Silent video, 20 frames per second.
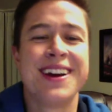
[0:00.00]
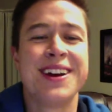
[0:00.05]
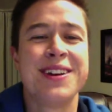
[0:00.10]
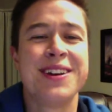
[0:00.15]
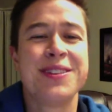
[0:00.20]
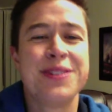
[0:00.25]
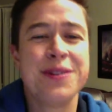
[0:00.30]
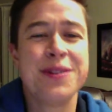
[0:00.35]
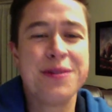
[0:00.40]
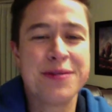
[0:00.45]

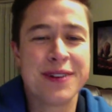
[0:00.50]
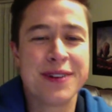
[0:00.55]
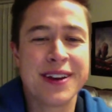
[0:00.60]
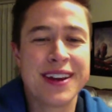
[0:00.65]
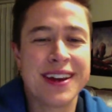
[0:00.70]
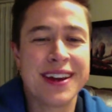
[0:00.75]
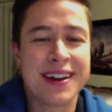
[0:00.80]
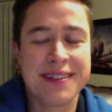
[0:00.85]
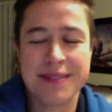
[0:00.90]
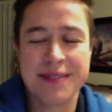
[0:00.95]
It's so
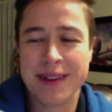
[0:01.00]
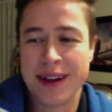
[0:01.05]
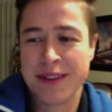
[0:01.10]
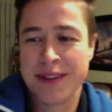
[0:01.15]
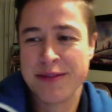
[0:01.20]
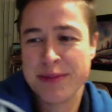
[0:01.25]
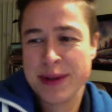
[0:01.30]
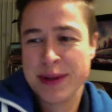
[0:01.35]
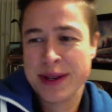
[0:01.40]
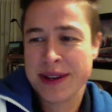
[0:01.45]
funny,
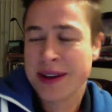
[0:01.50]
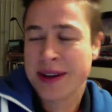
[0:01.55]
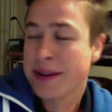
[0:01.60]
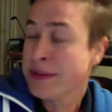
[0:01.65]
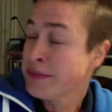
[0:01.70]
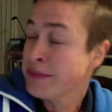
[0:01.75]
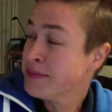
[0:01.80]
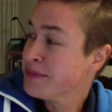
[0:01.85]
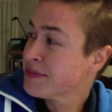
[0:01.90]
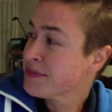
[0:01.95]
I've been,
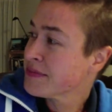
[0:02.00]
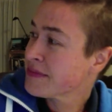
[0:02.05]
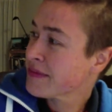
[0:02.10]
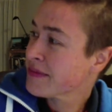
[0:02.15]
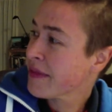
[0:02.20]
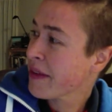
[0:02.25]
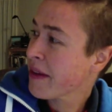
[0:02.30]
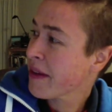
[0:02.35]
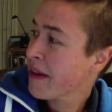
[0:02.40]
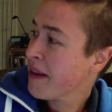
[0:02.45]

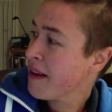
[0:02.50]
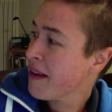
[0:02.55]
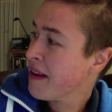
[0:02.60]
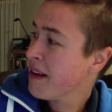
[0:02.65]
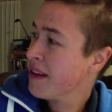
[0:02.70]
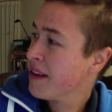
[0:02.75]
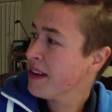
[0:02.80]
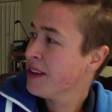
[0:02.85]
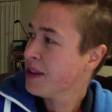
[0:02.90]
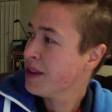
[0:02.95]

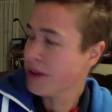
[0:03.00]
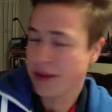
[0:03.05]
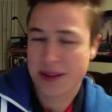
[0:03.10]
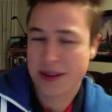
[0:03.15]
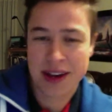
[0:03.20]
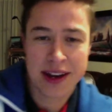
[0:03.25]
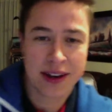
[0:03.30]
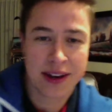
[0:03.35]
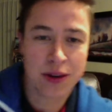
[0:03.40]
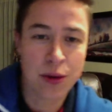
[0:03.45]
you know, it's
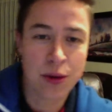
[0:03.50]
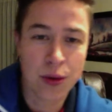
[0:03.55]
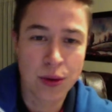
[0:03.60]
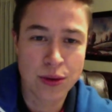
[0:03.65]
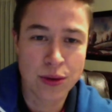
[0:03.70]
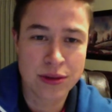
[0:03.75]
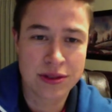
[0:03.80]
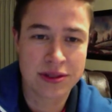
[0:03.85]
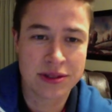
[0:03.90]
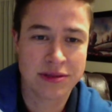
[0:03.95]
kind of
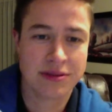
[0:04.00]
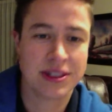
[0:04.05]
cold